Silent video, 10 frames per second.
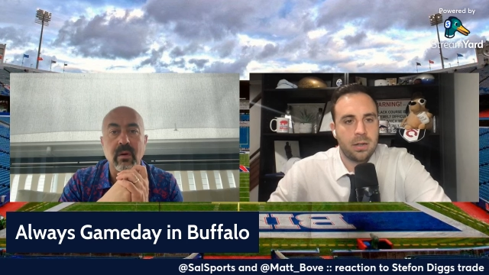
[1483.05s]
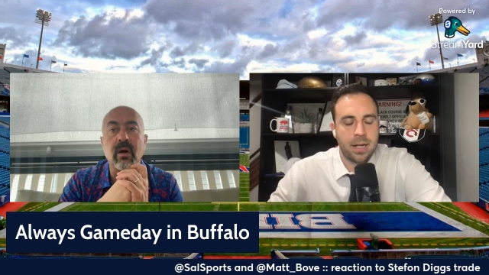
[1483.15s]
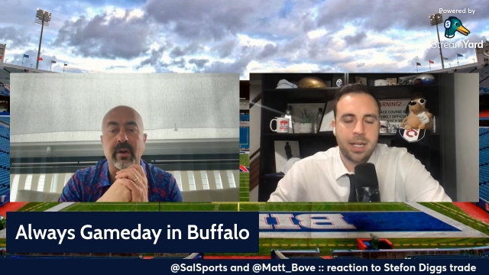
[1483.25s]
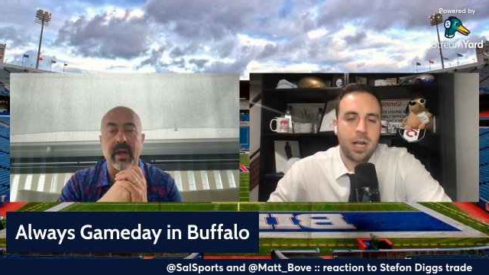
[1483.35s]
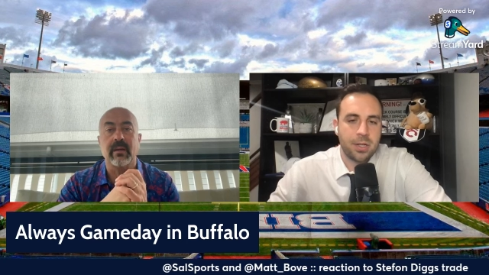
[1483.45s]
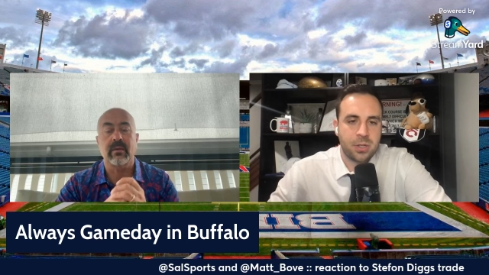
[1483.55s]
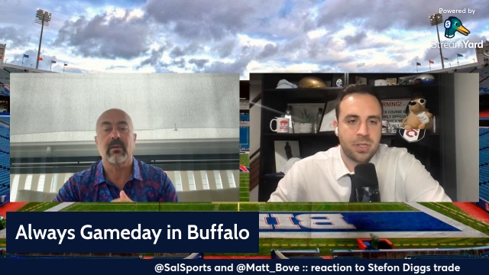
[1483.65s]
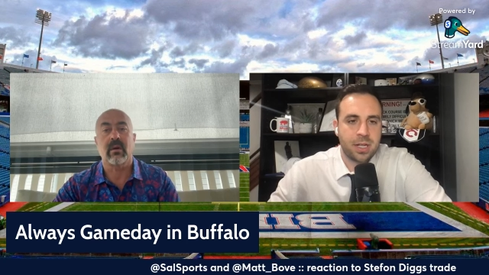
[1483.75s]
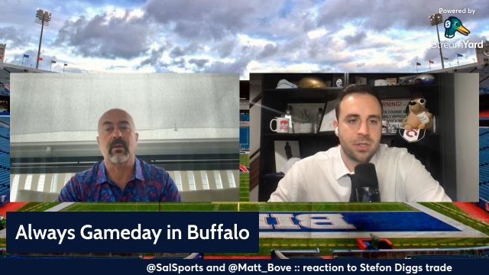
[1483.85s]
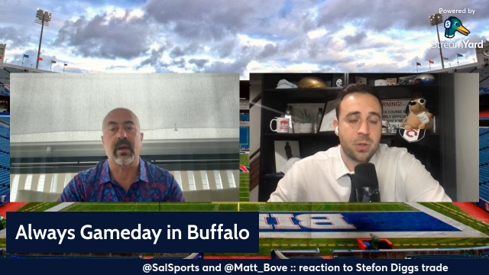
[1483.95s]
Speaker 1: Okay. And he
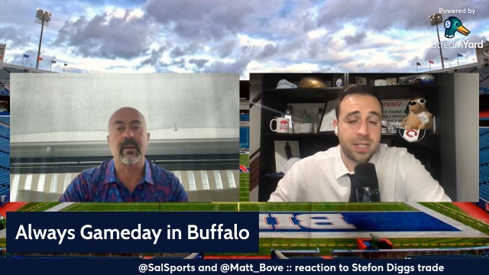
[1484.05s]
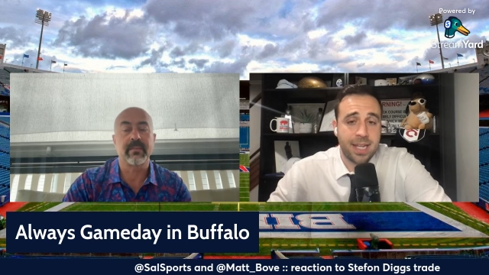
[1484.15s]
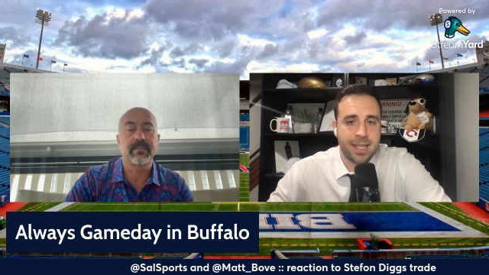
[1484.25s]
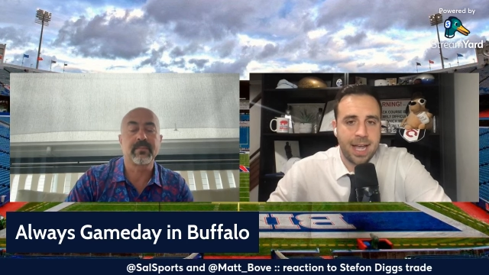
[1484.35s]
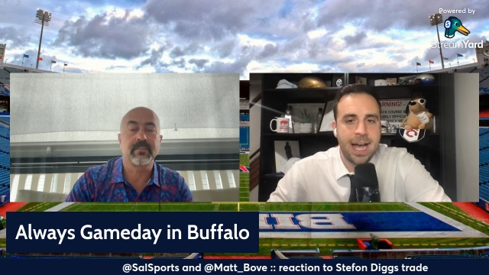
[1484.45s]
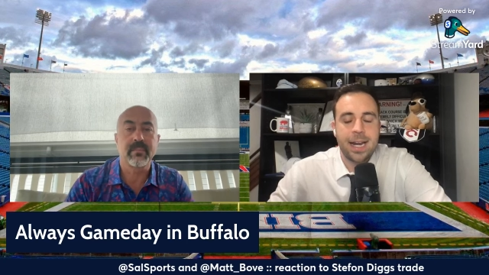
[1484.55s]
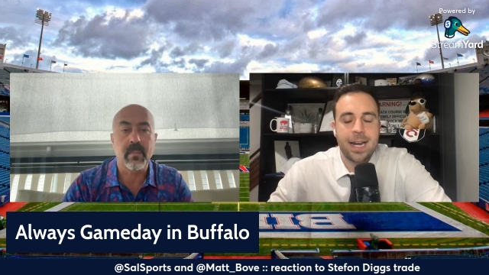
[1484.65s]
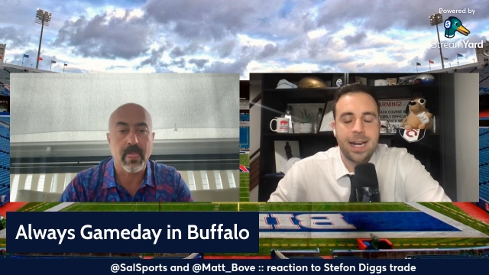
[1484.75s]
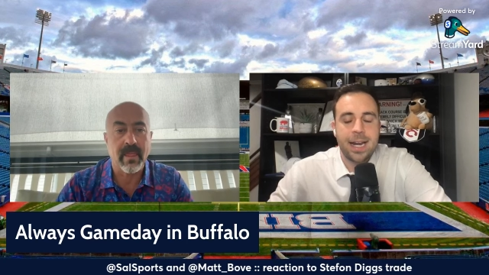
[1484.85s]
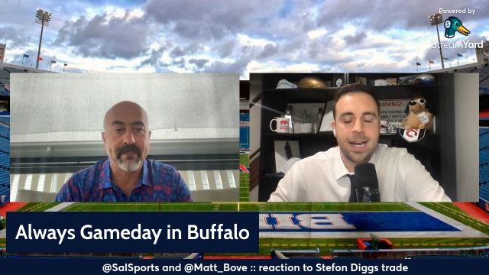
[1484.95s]
also said so he said that
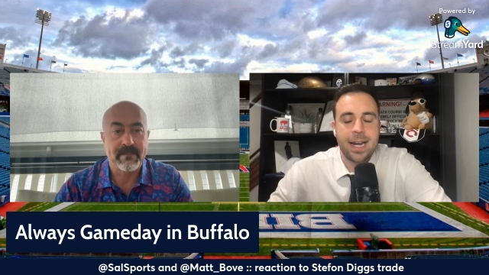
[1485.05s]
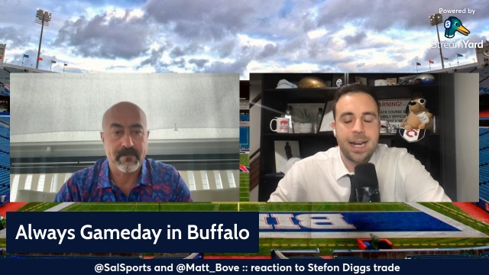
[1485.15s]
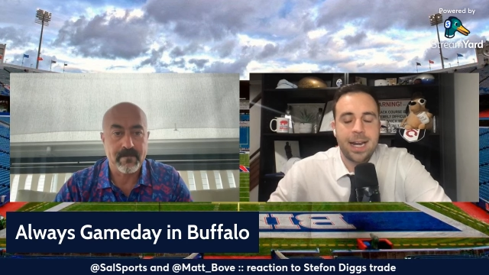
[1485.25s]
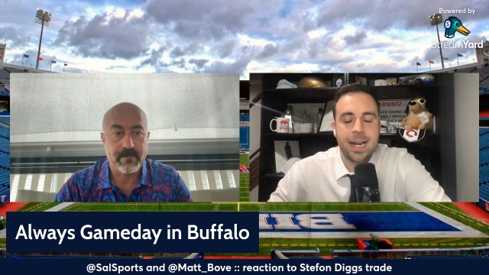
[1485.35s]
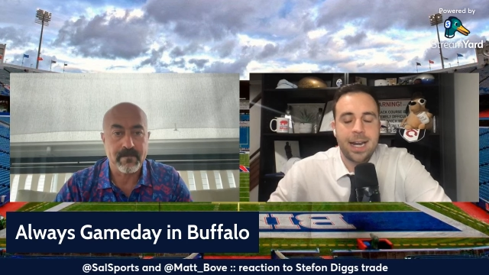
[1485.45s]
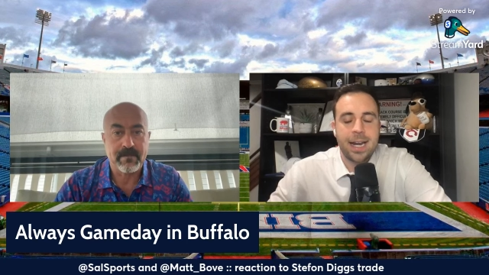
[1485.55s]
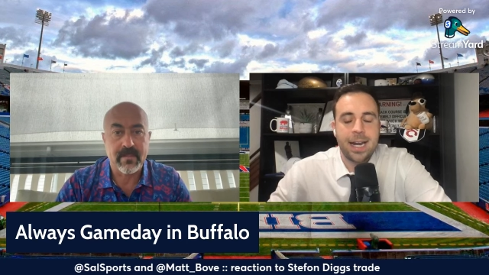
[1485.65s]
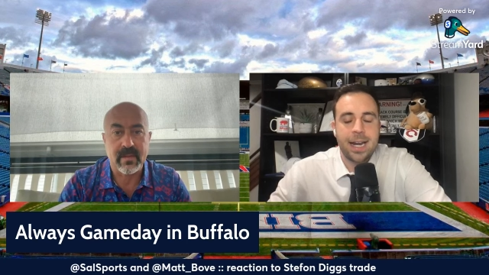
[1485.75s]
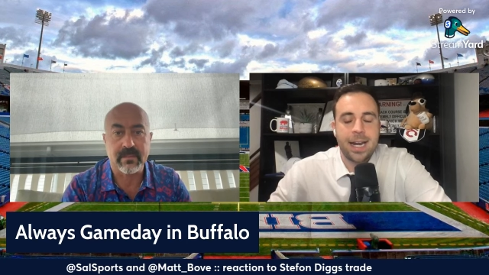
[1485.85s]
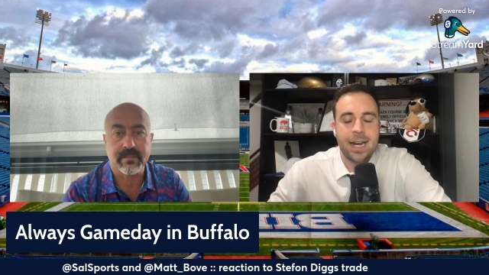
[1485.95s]
and he also said
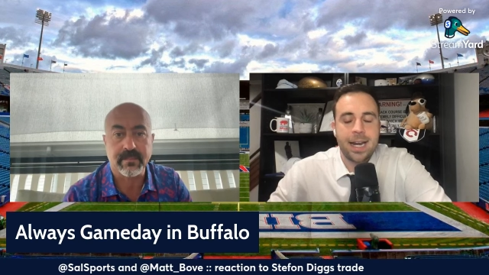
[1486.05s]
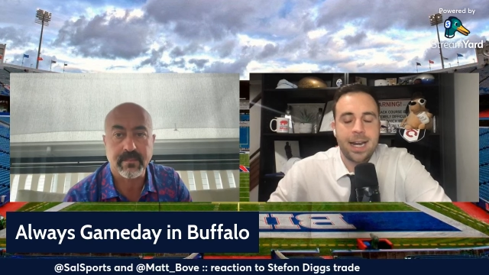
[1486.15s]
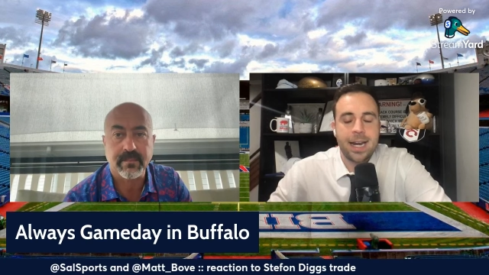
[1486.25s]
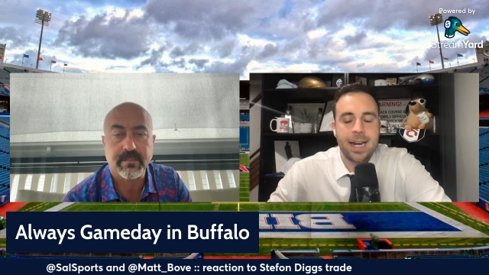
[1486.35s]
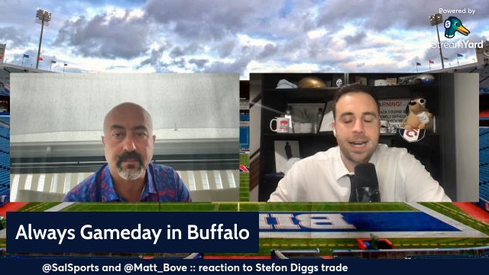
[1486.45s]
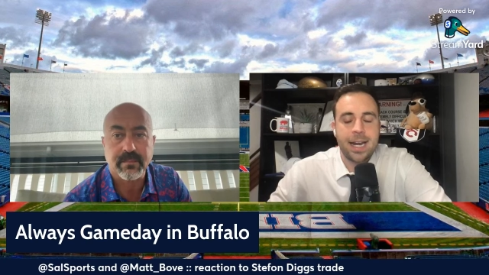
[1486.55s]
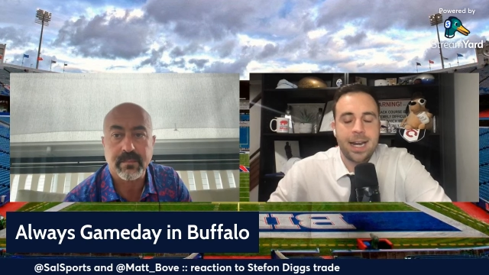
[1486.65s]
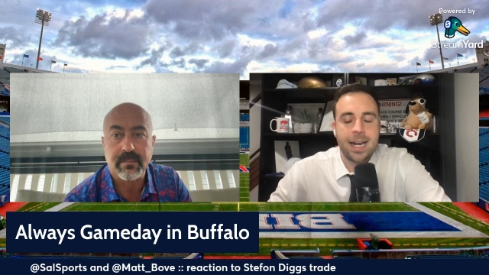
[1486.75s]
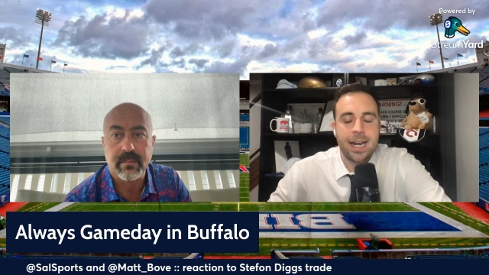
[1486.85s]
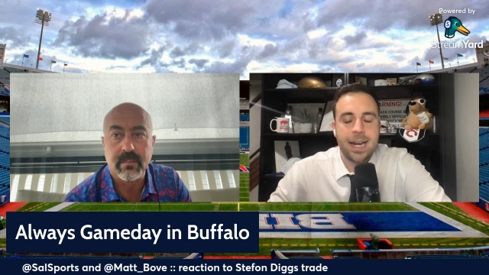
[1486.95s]
like be assured
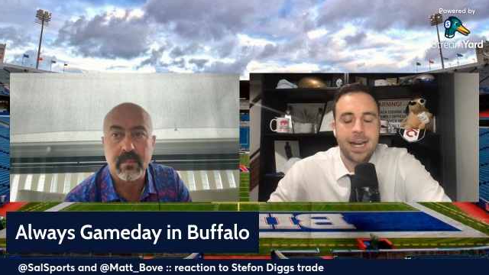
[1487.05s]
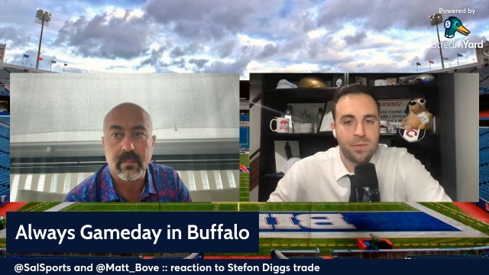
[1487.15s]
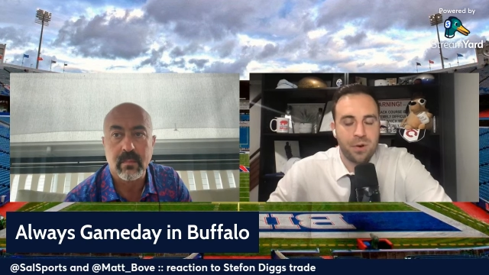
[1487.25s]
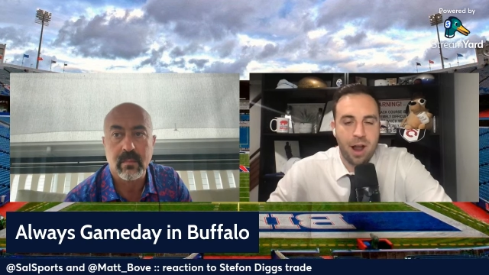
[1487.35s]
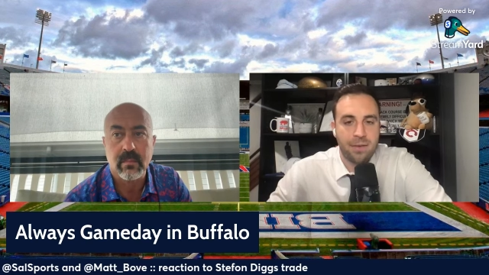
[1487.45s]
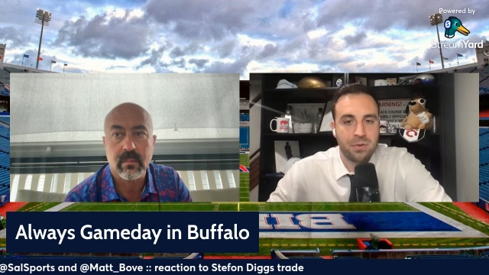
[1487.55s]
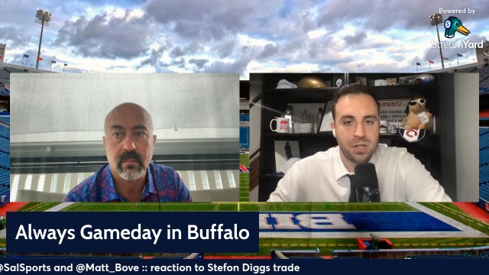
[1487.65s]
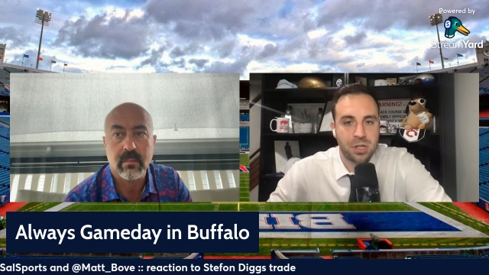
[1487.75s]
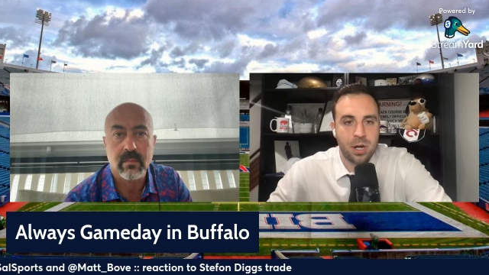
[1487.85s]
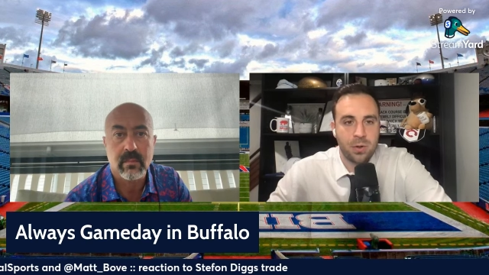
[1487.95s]
we're going to turn over
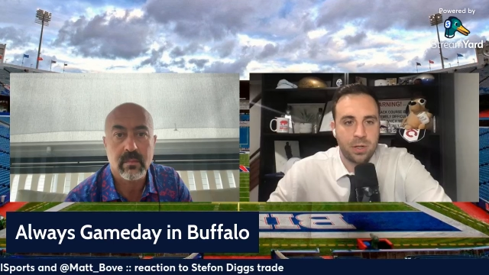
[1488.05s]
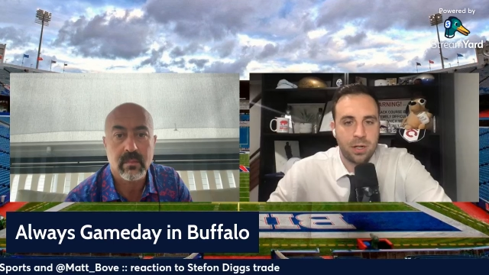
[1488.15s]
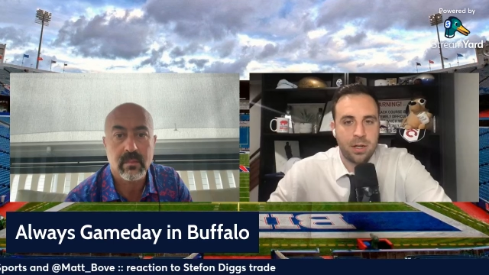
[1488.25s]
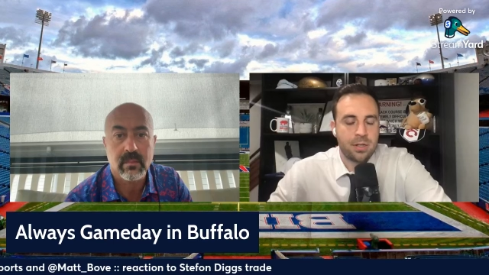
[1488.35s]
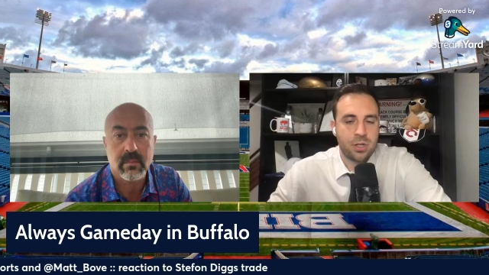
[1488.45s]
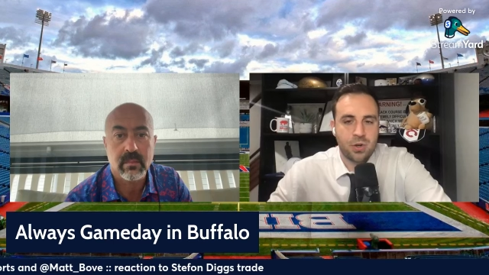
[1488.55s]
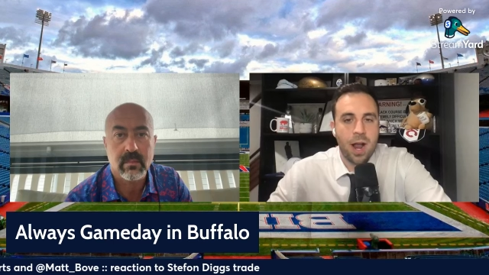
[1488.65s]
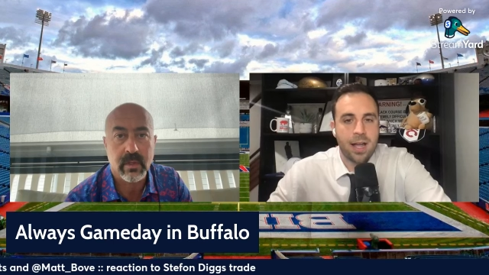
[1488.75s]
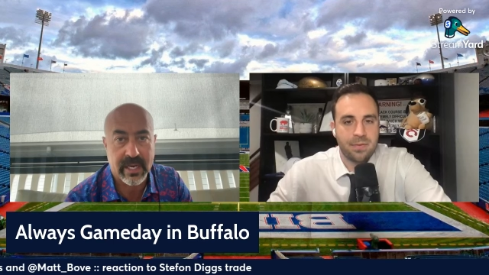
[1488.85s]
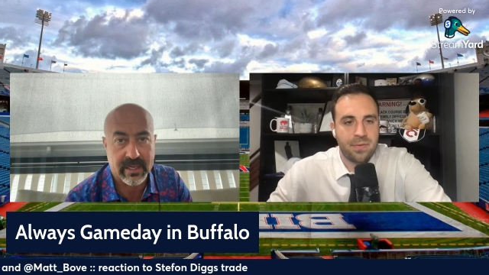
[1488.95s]
every stone to try yes.